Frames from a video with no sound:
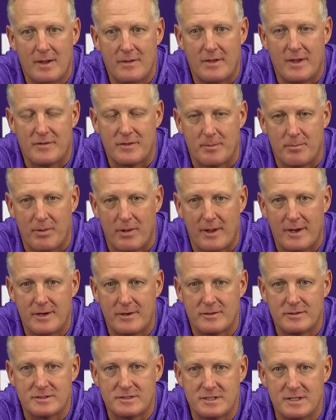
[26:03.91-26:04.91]
that the
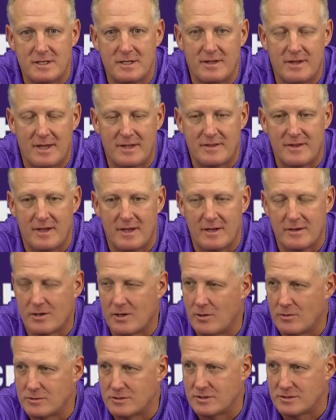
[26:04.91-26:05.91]
players see that the head
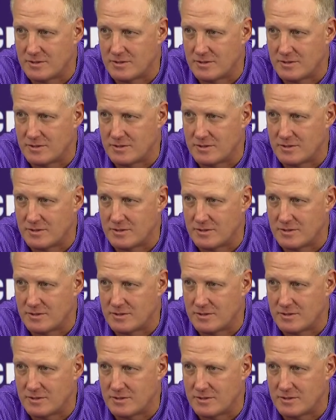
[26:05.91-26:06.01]
coach